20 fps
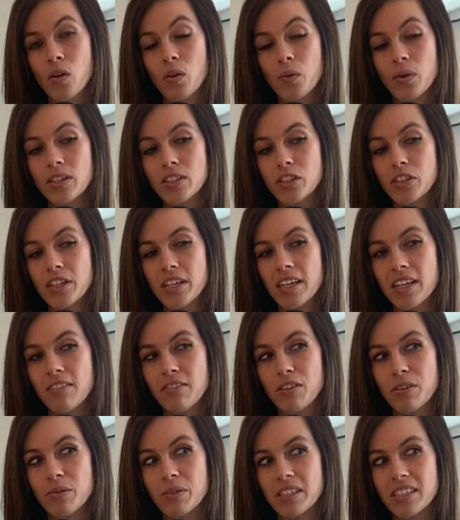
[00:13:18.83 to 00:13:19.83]
Raise your hand if
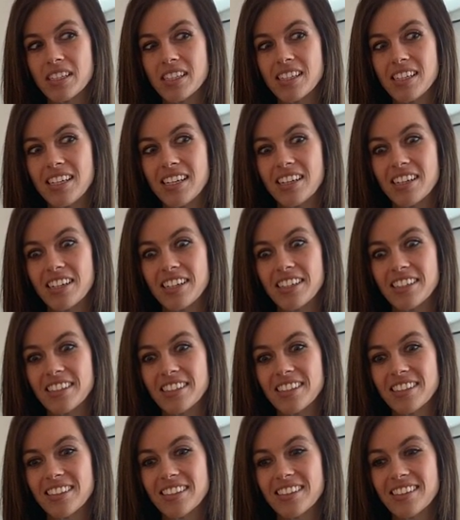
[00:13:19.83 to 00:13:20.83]
you wear
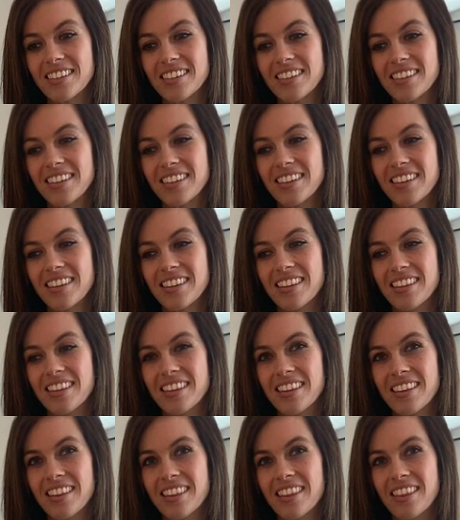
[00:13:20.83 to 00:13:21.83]
sneakers
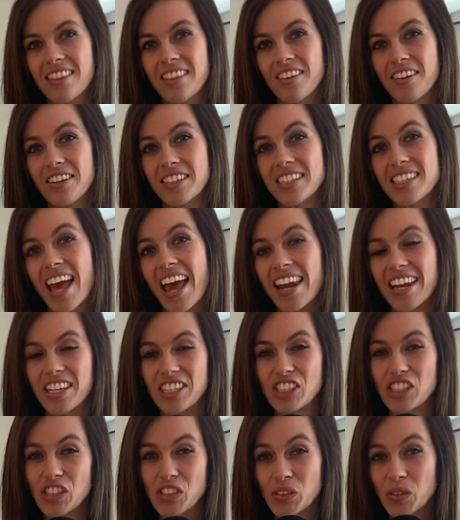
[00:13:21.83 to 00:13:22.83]
or tennis
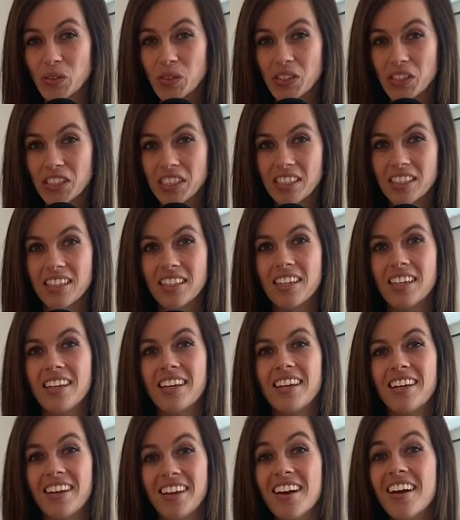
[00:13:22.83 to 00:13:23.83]
shoes.
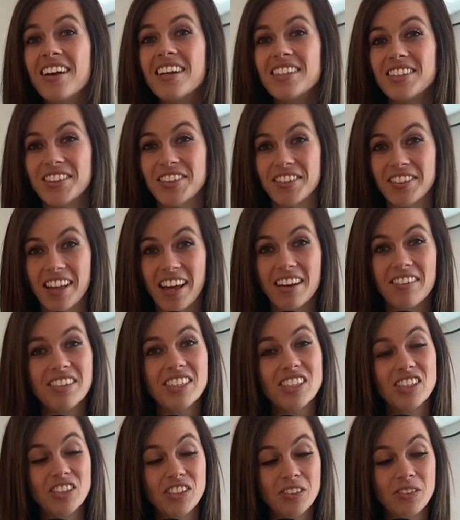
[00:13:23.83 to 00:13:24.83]
So, a lot of
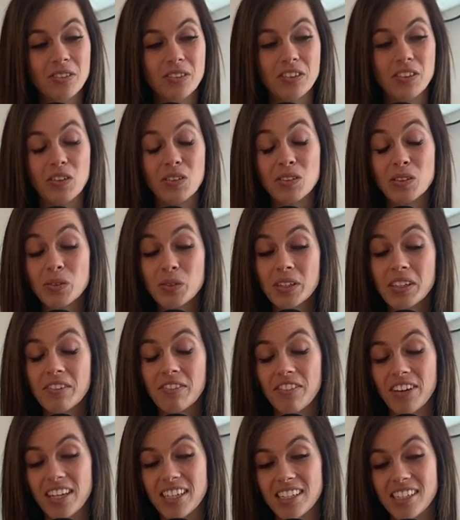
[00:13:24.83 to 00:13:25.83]
us do. Those were
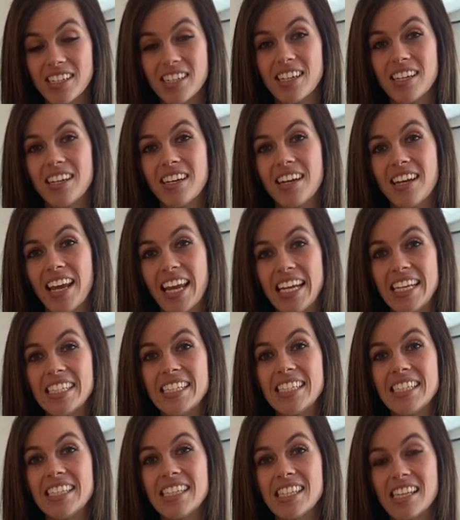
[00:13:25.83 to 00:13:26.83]
invented in
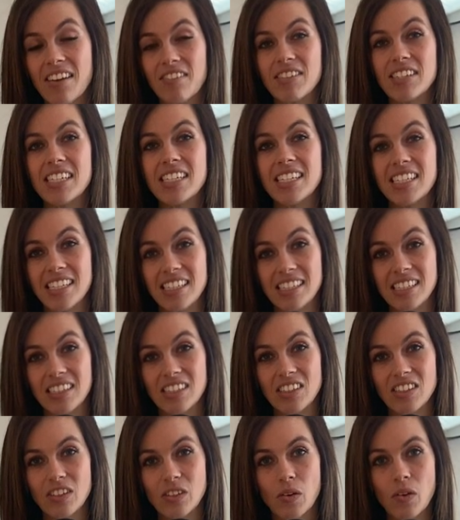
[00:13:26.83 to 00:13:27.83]
1917,
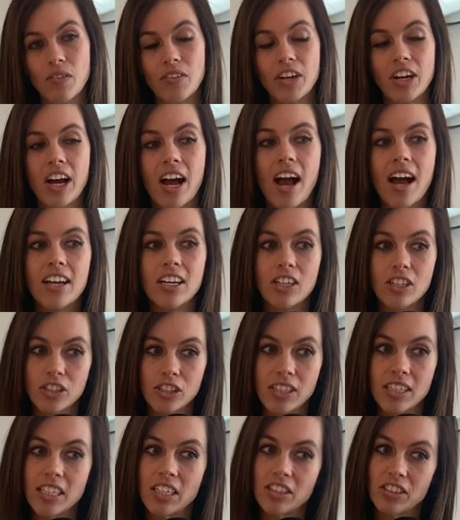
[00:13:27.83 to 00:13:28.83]
so over
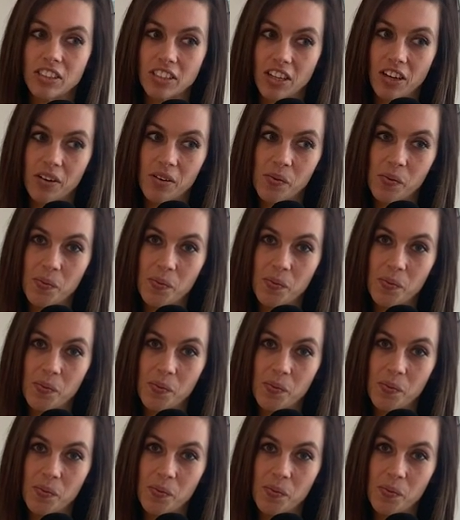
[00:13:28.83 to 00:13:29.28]
100 years ago.